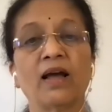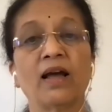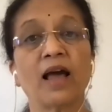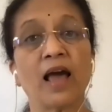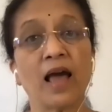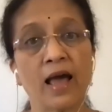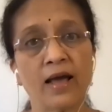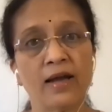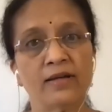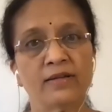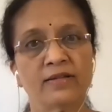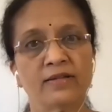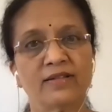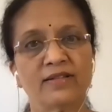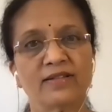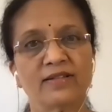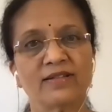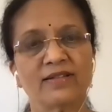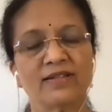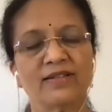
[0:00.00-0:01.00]
And
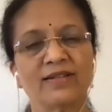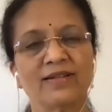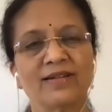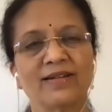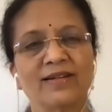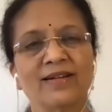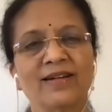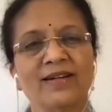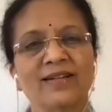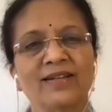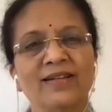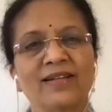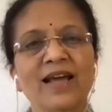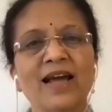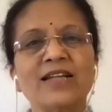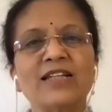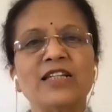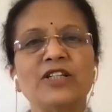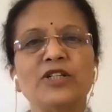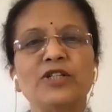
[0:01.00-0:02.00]
the
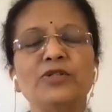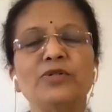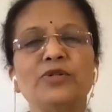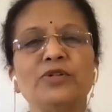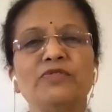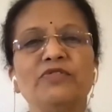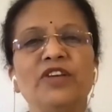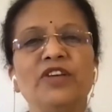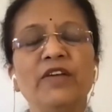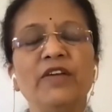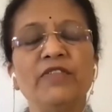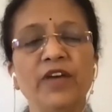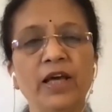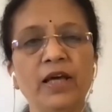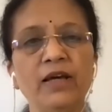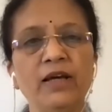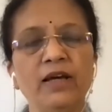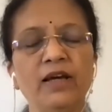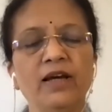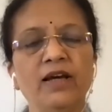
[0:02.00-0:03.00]
attitude of
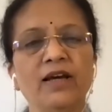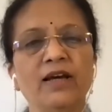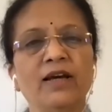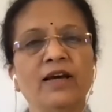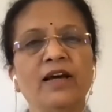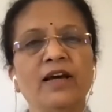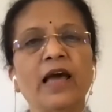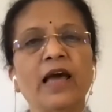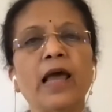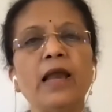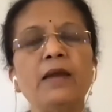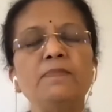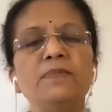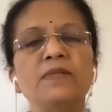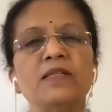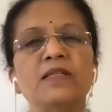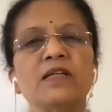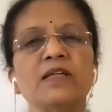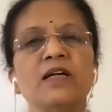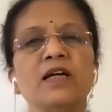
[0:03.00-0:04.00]
giving
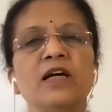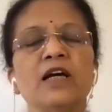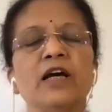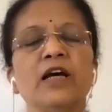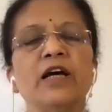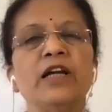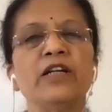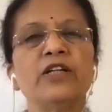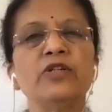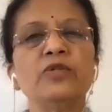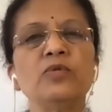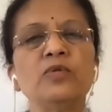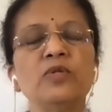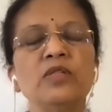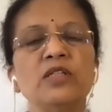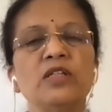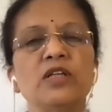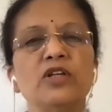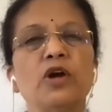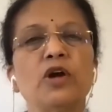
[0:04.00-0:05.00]
helps
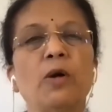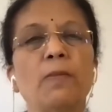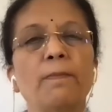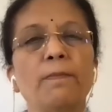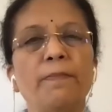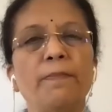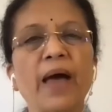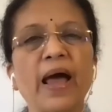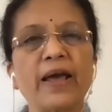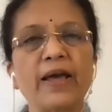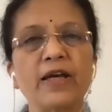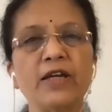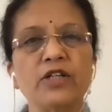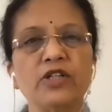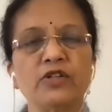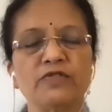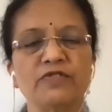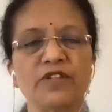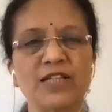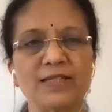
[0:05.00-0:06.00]
reduce your
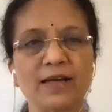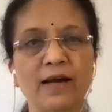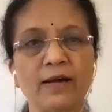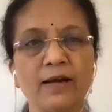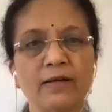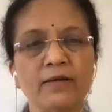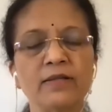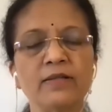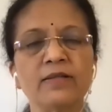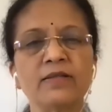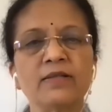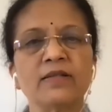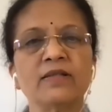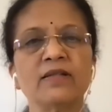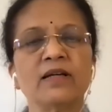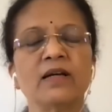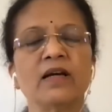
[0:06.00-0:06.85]
baggage of desires,